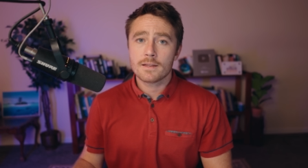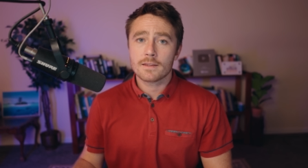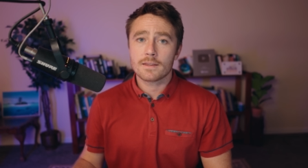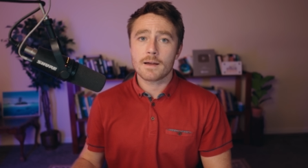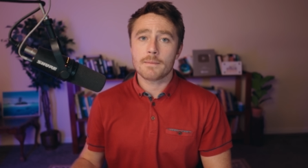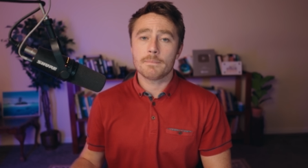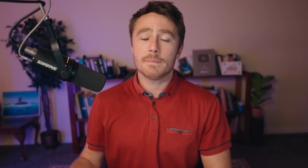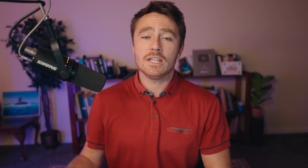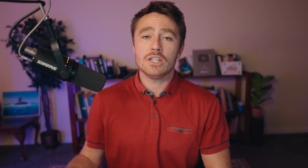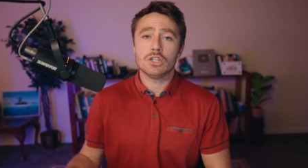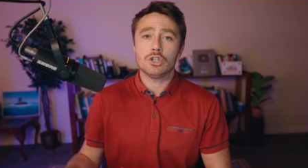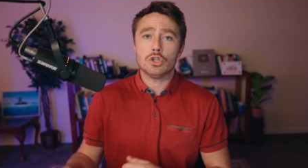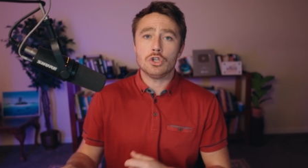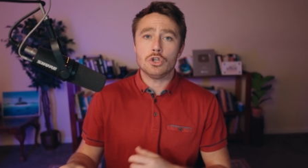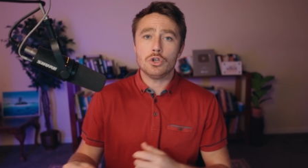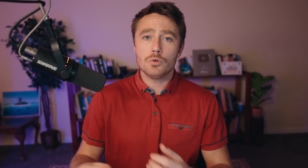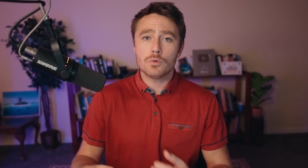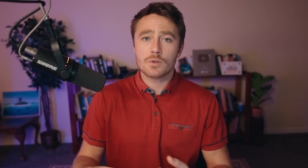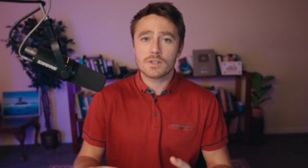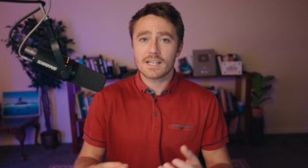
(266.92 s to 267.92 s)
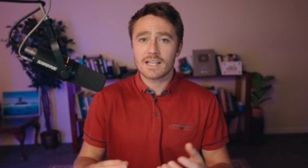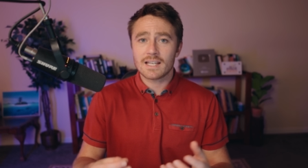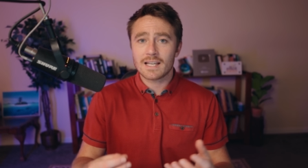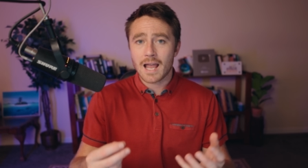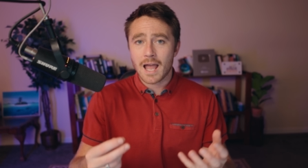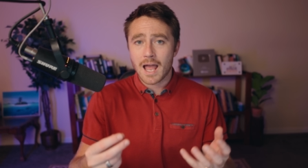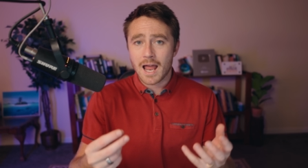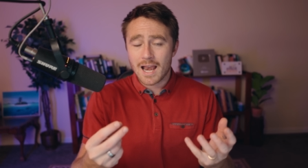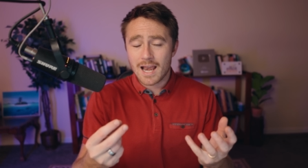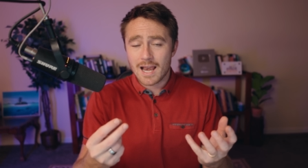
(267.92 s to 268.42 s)
That means
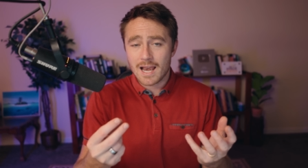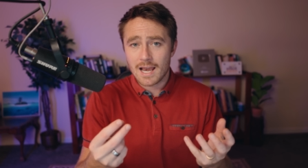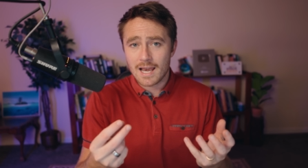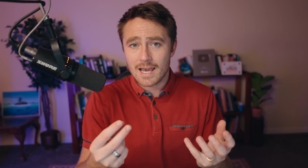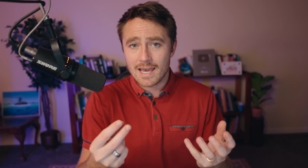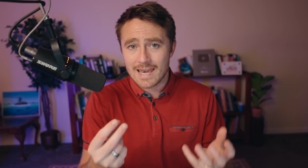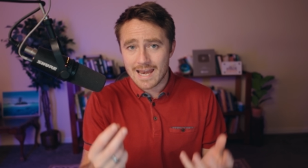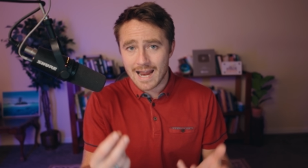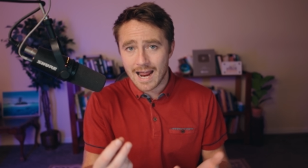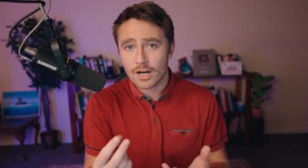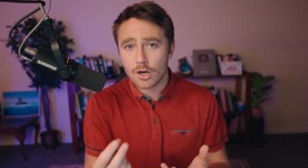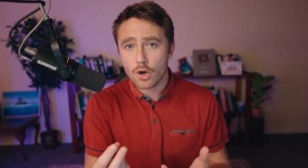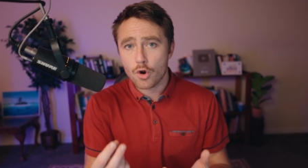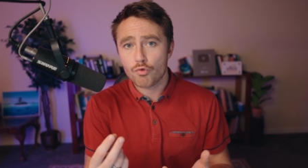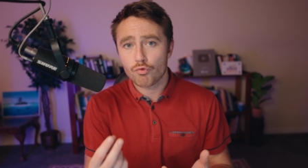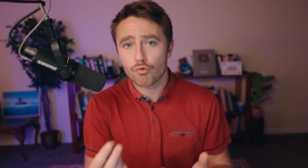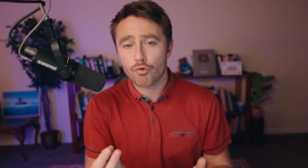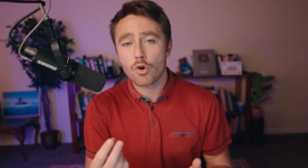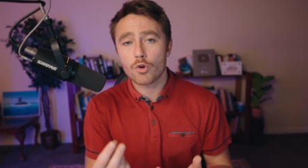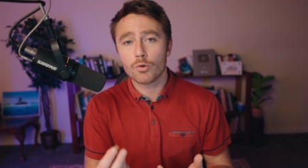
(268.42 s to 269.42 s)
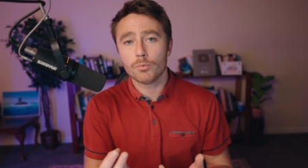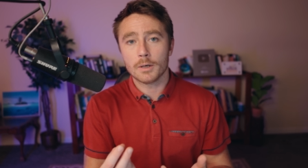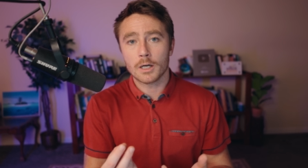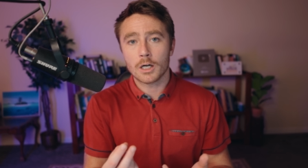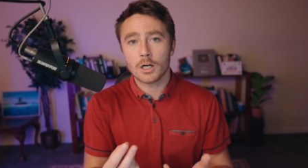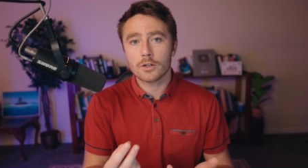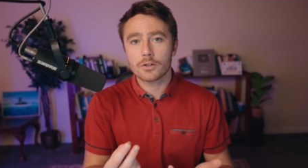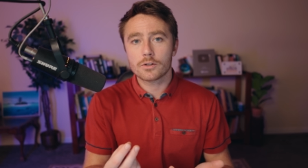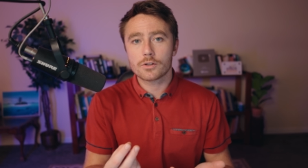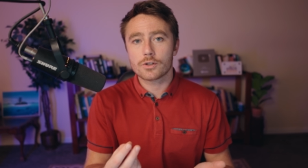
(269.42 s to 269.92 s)
using
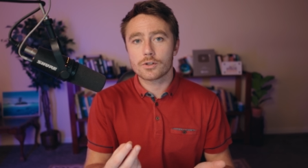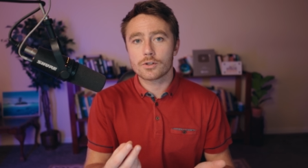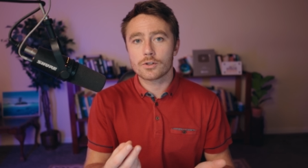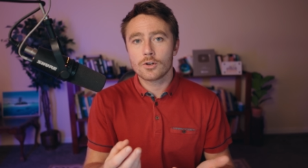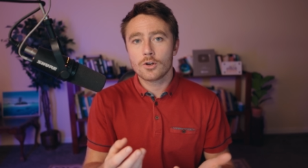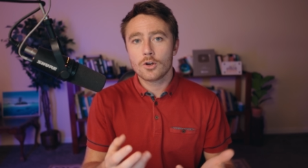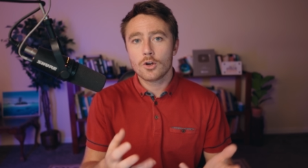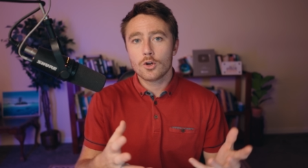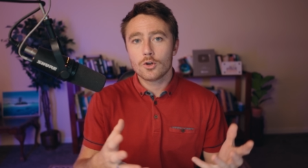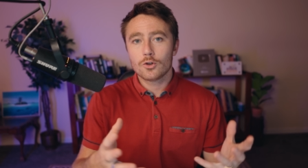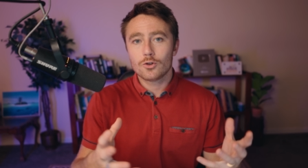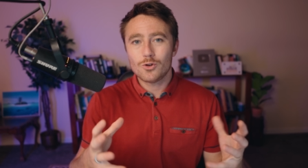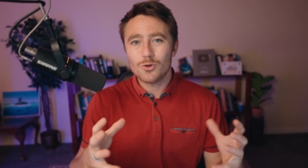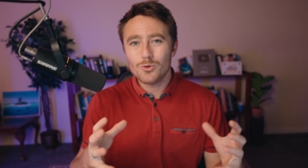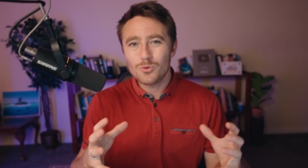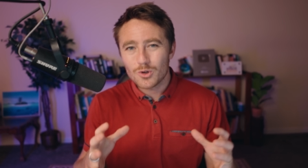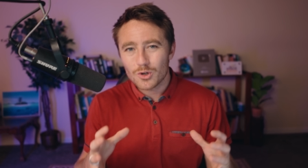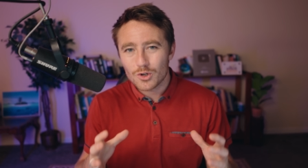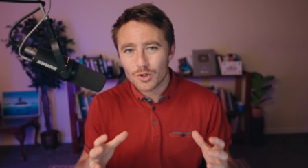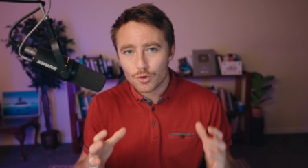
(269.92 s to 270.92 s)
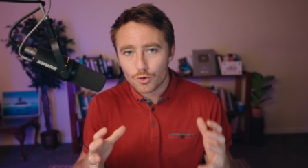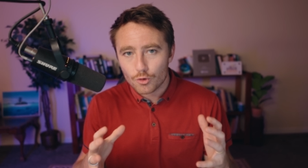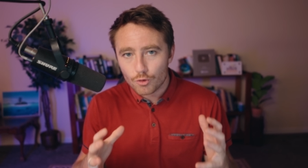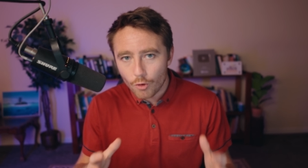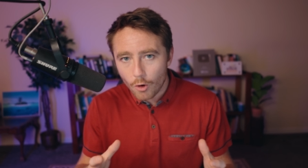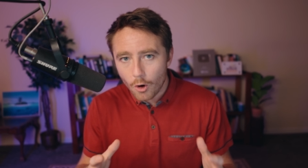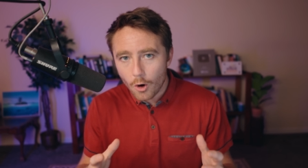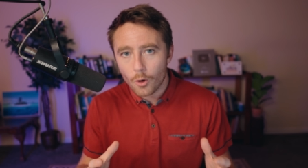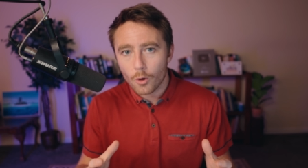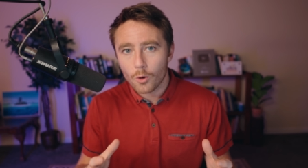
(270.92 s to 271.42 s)
nanorobots to
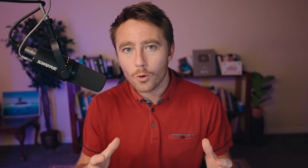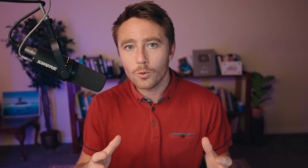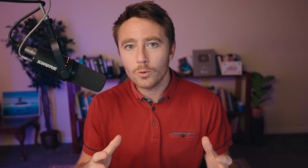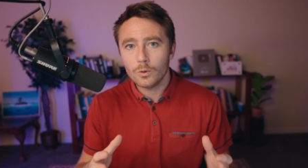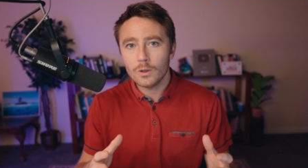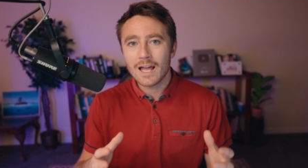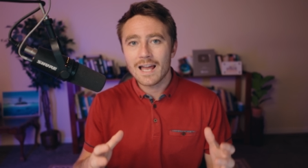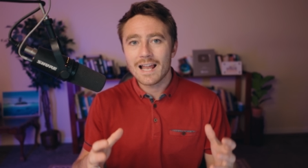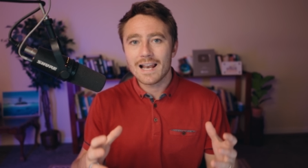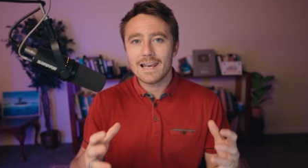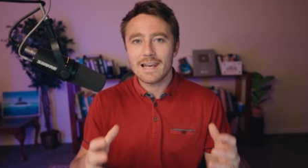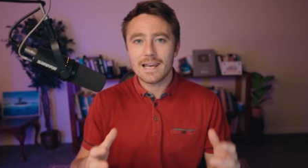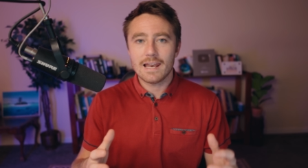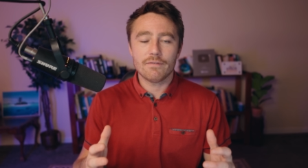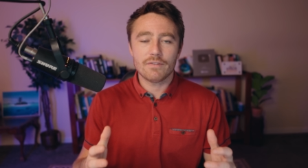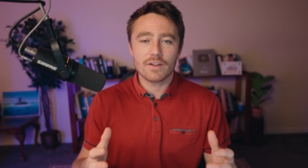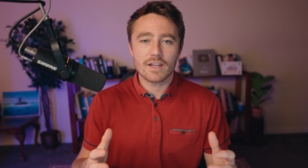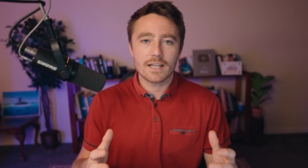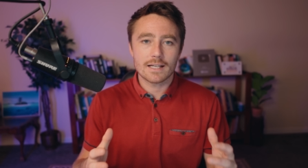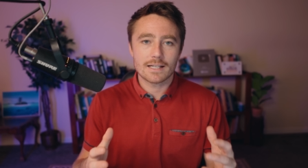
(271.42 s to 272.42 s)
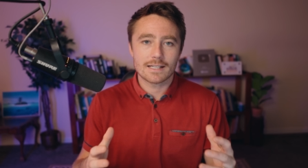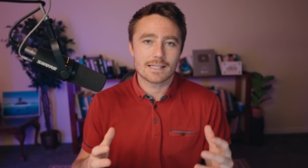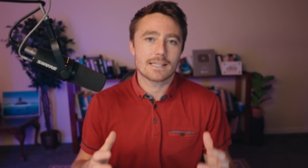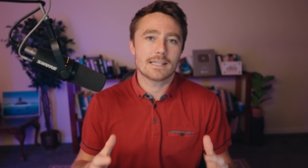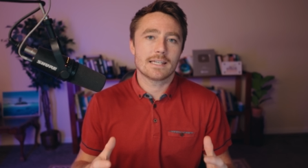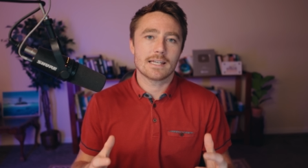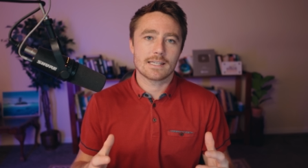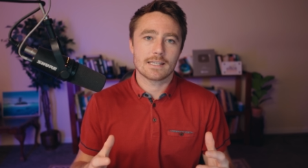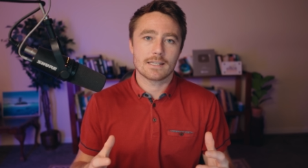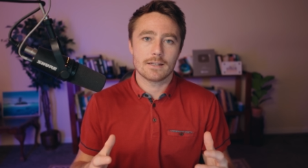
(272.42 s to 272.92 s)
control living
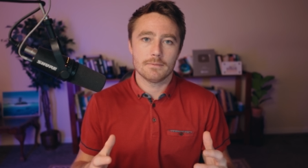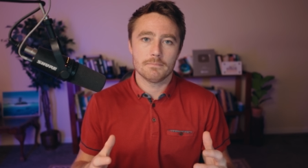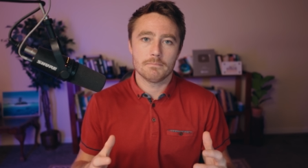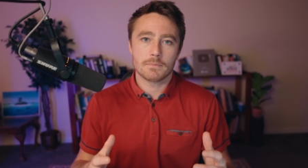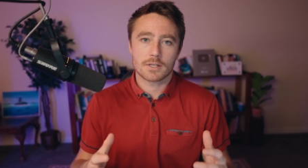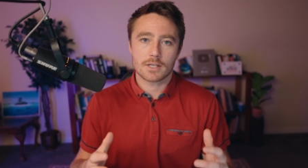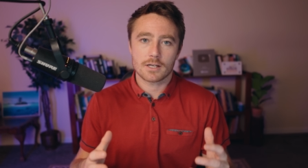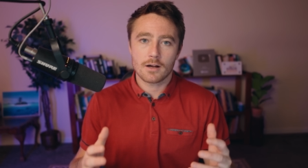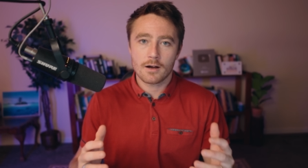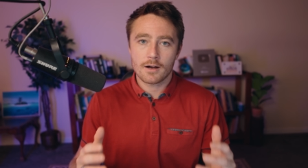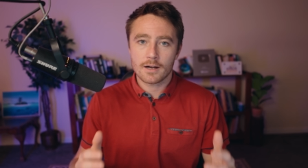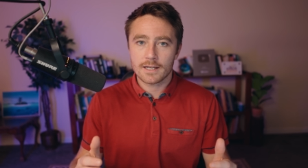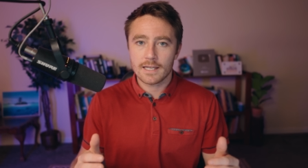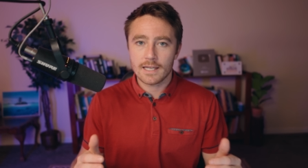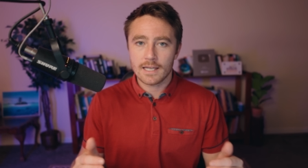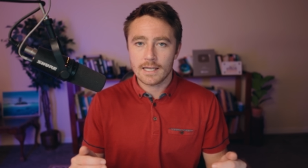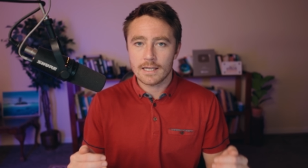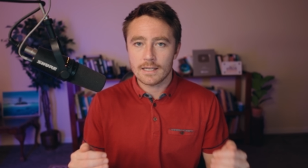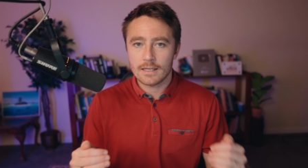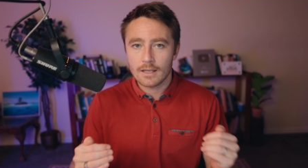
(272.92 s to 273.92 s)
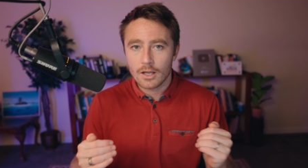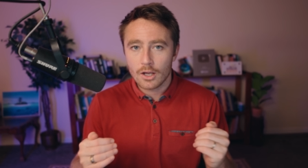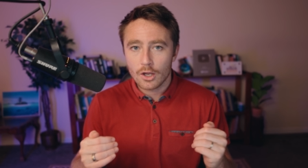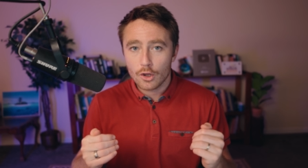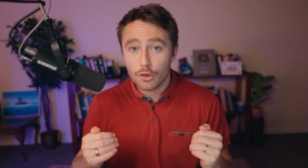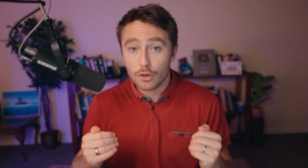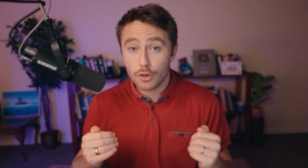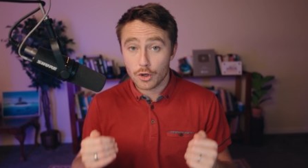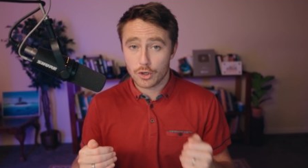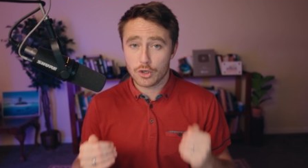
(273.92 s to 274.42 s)
systems, i.e.,
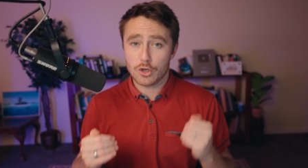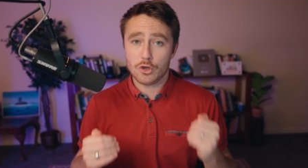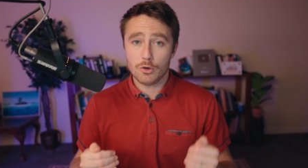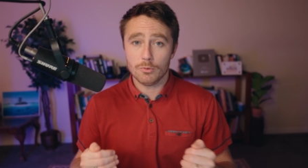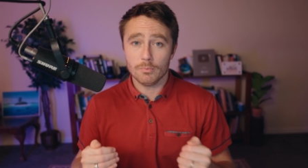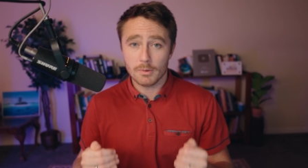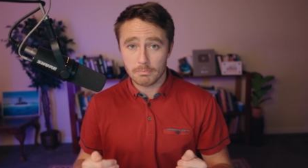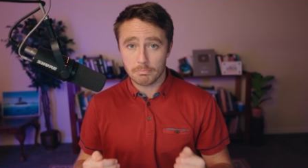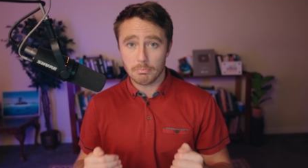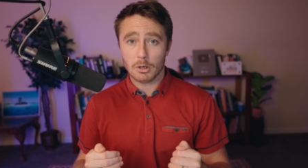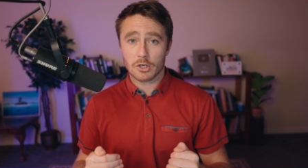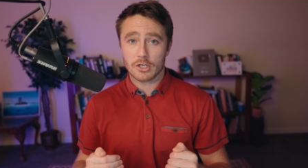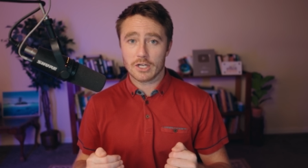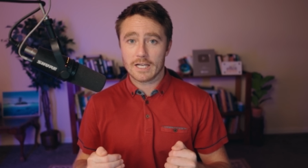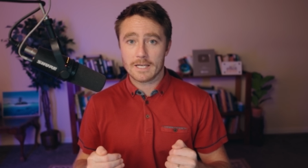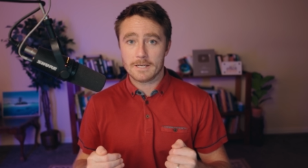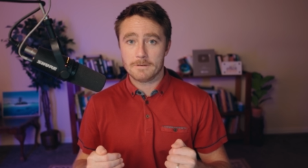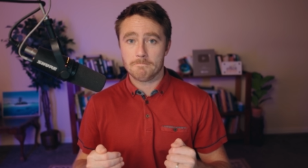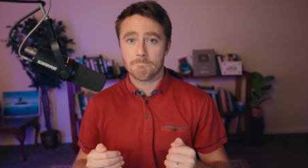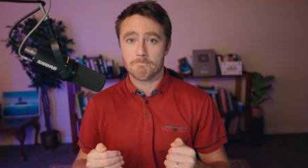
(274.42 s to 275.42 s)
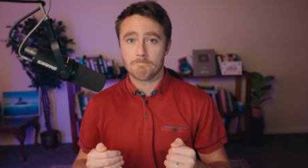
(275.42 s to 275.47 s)
the human body.